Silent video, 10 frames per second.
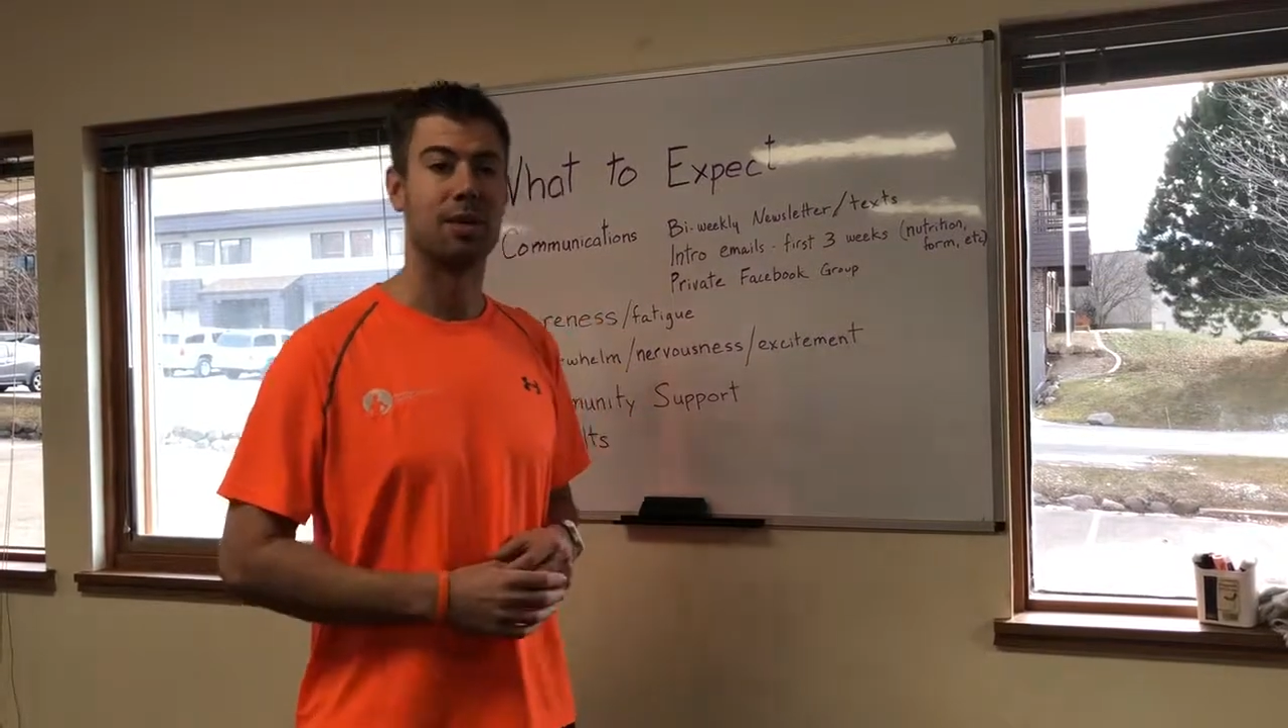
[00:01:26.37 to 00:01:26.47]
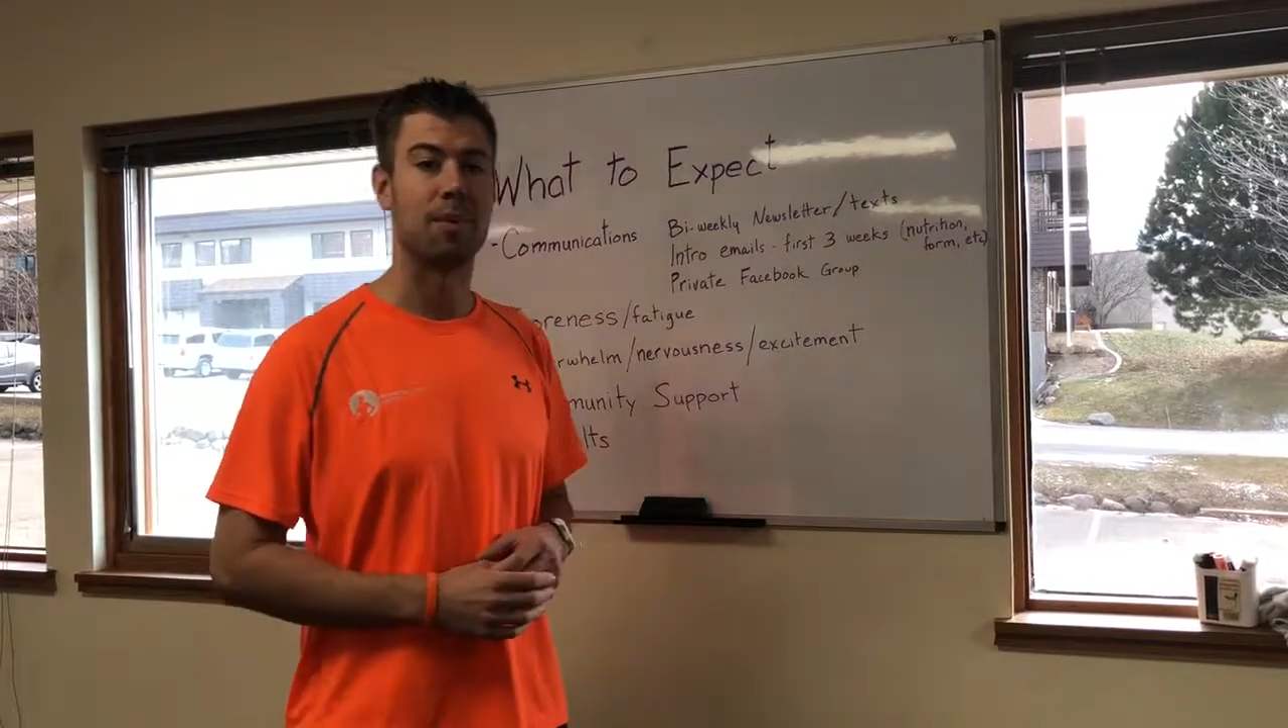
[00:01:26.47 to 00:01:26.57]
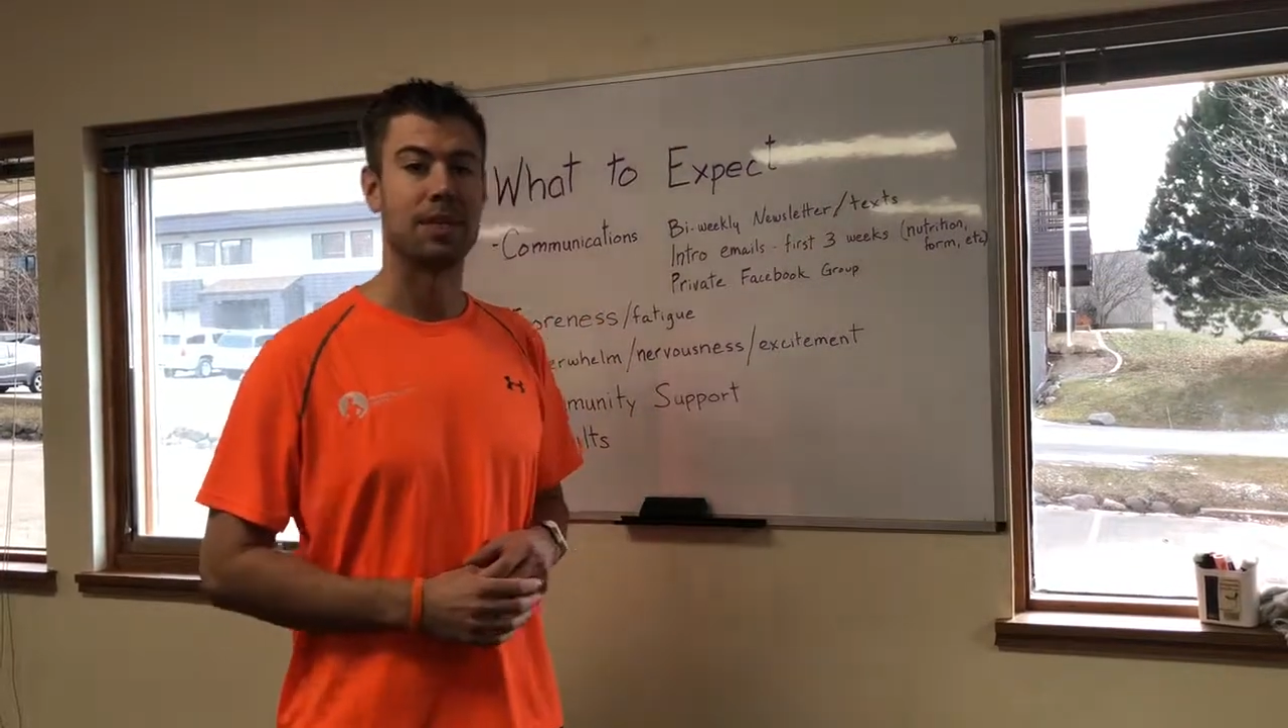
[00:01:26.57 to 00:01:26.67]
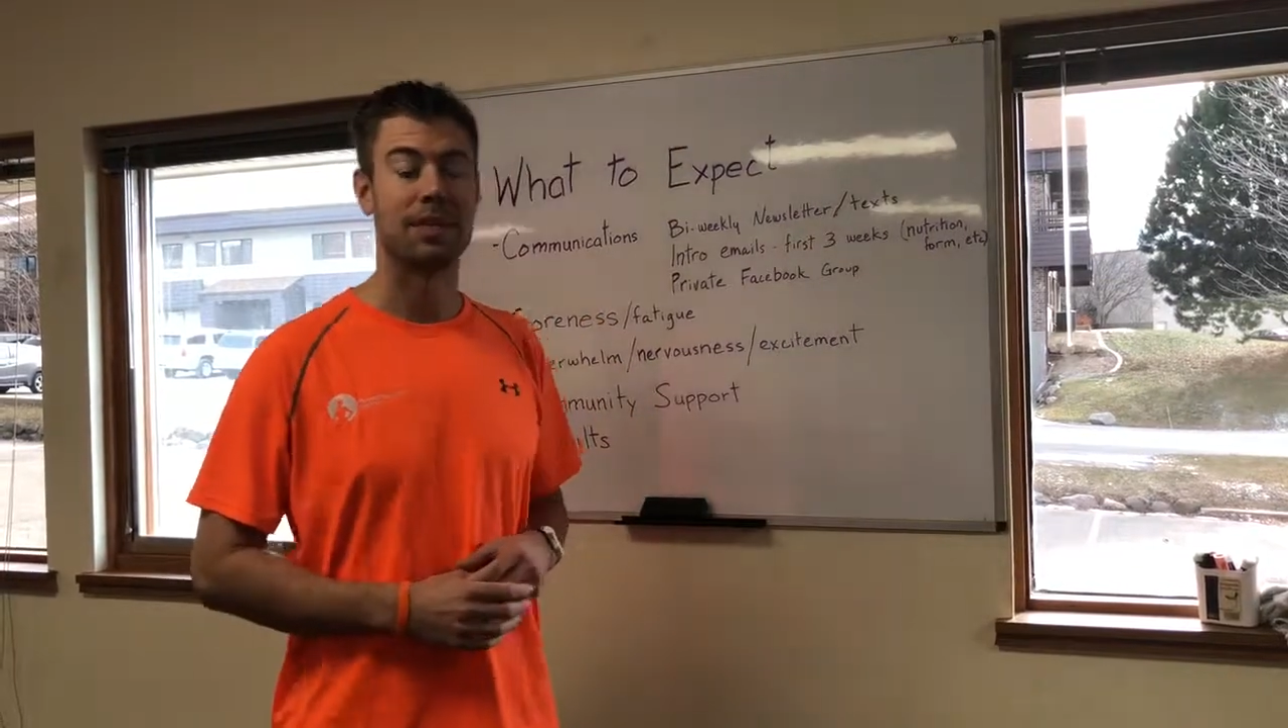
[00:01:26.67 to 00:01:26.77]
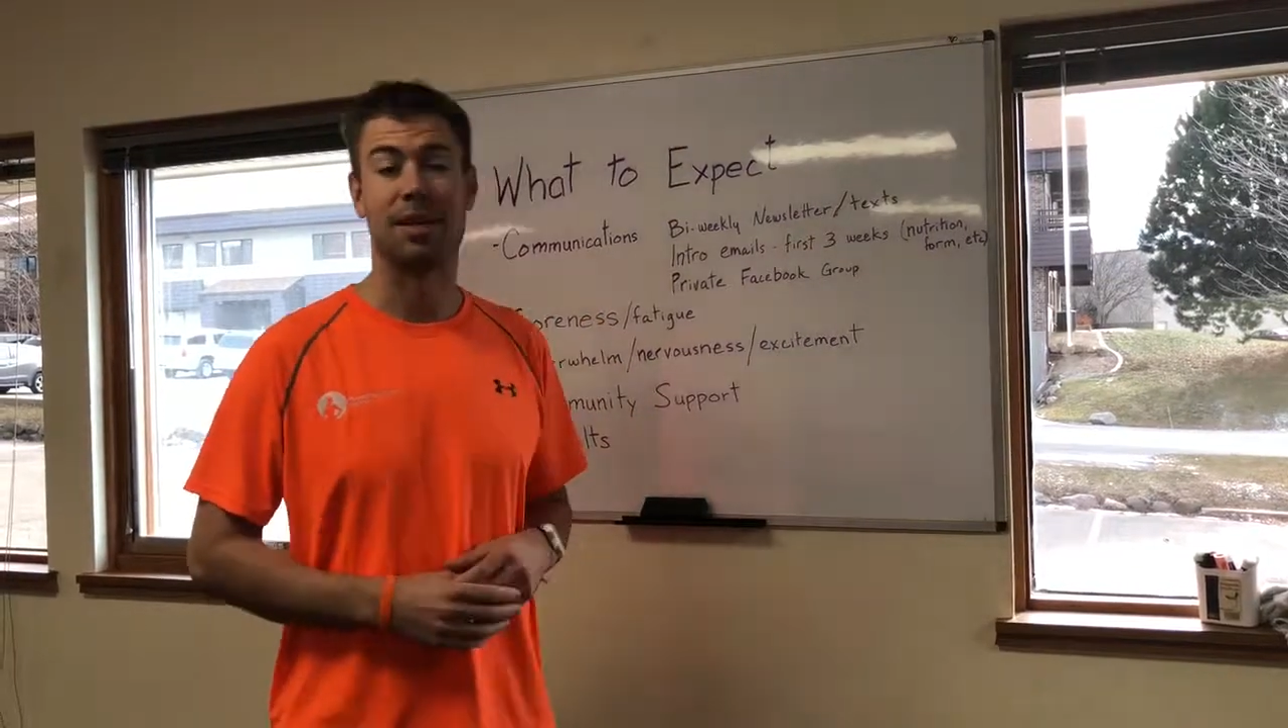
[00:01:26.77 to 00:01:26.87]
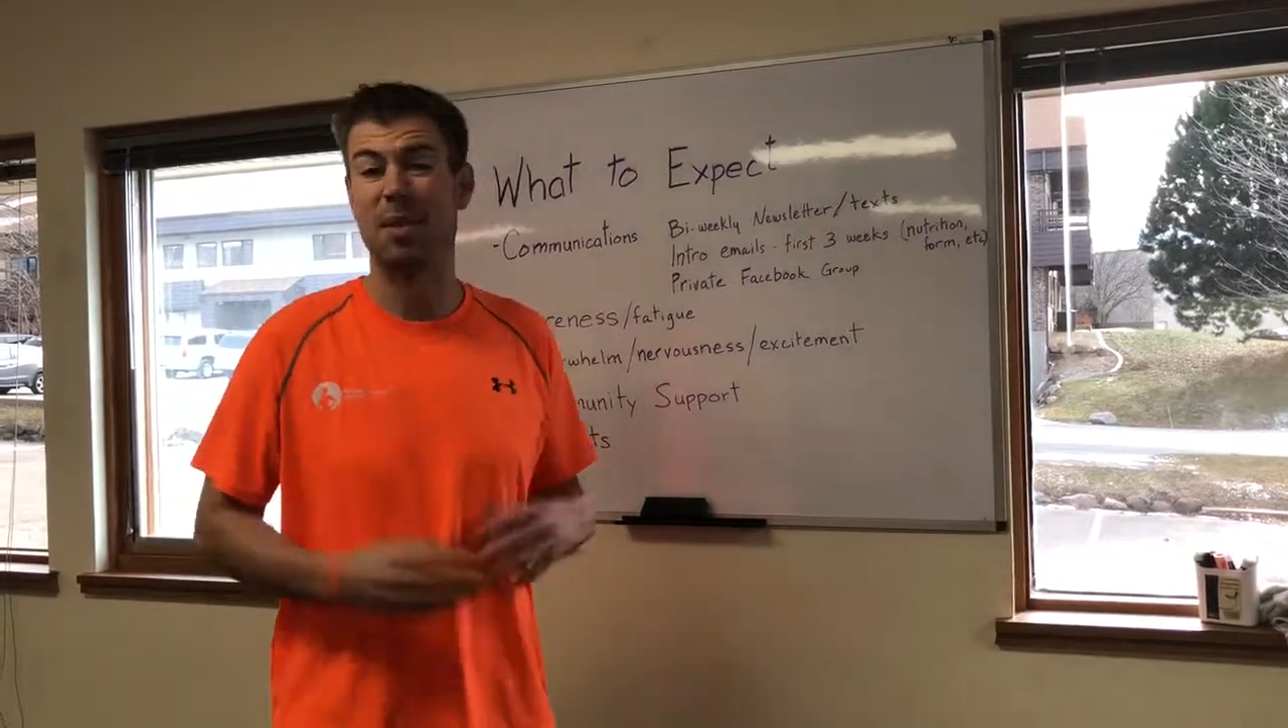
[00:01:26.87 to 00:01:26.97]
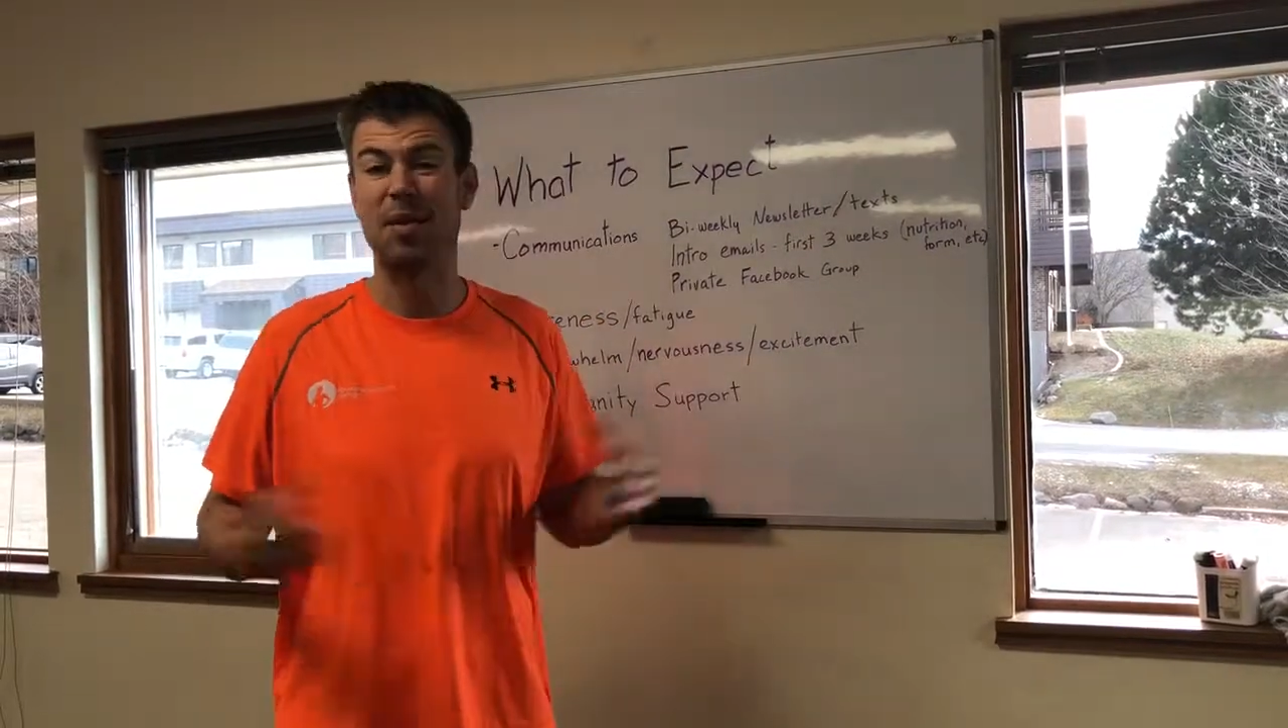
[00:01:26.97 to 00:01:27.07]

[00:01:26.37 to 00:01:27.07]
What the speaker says: might send.